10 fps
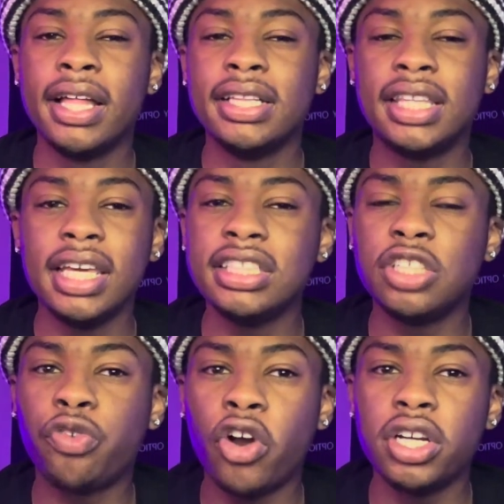things as
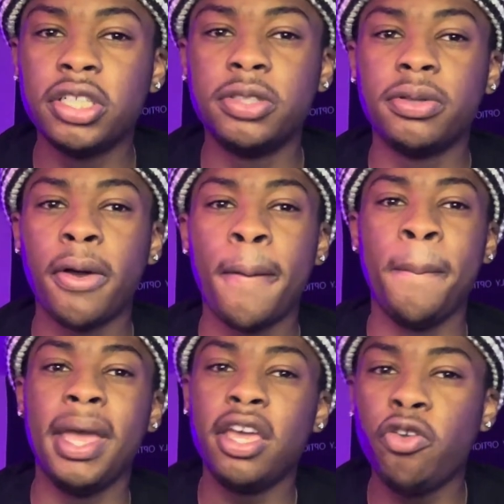far as
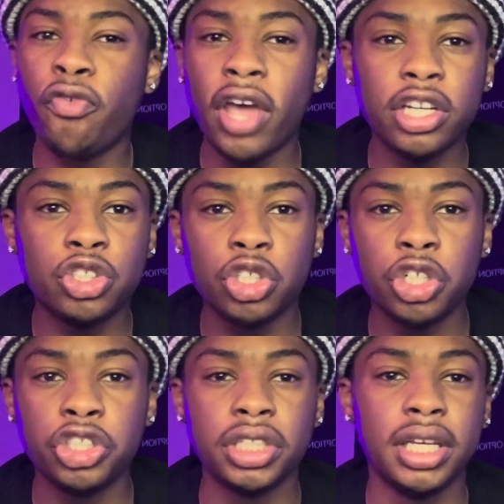
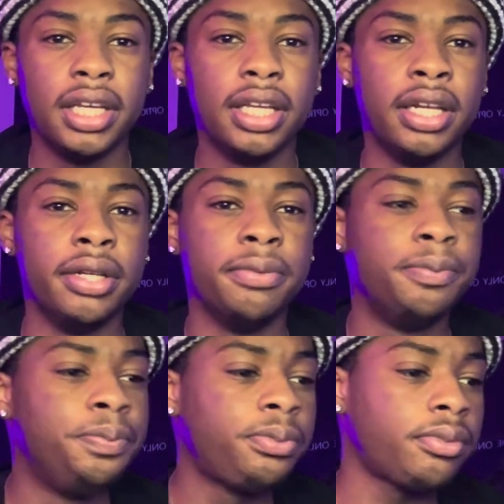manufacturers and
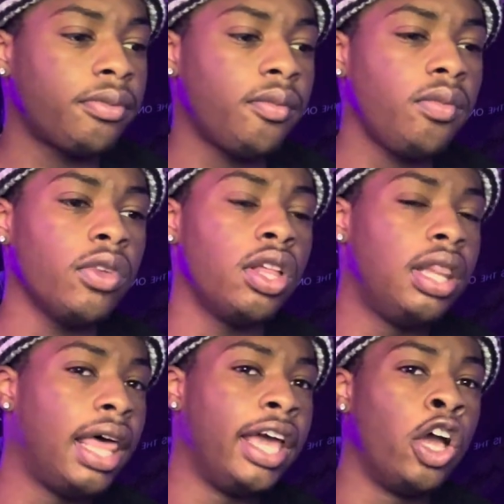
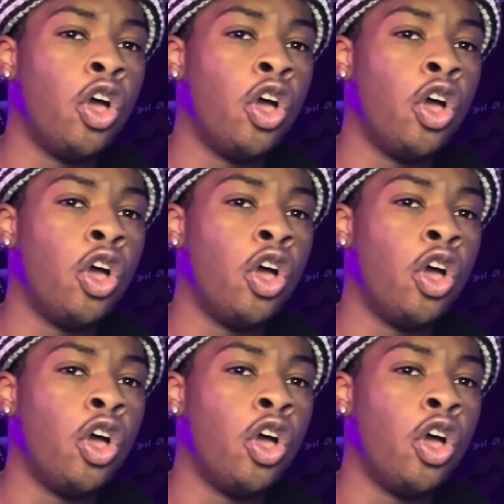like